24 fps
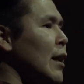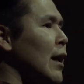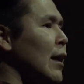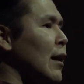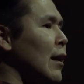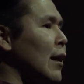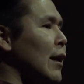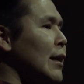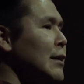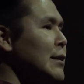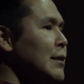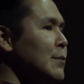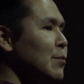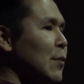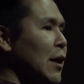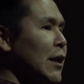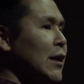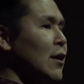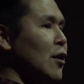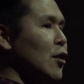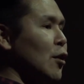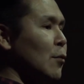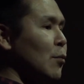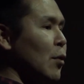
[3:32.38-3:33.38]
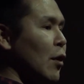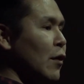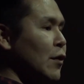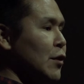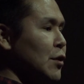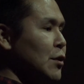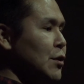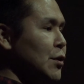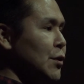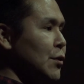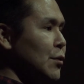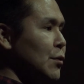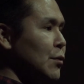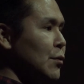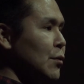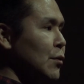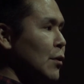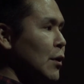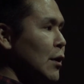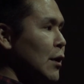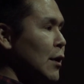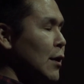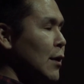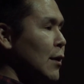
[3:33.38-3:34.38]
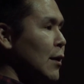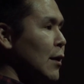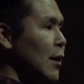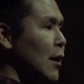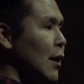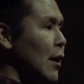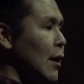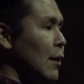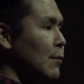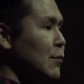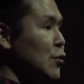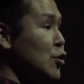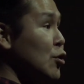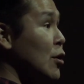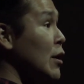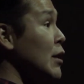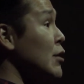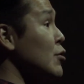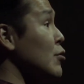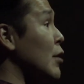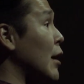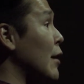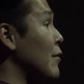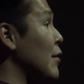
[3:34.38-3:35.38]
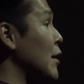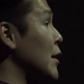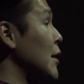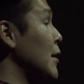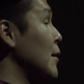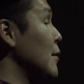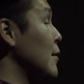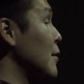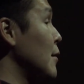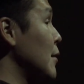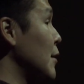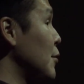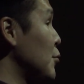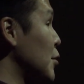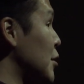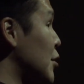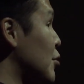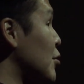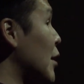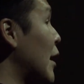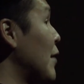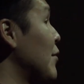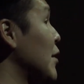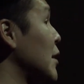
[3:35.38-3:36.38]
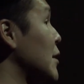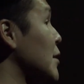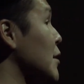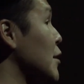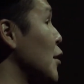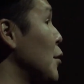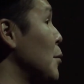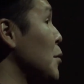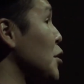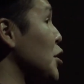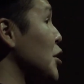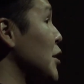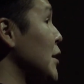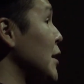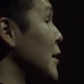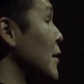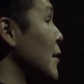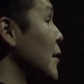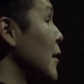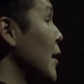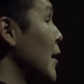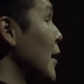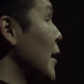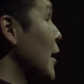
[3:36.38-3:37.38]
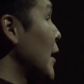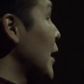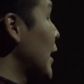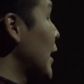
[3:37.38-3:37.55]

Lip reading: I lost my younger brother to drunk driving. He was driving a snow machine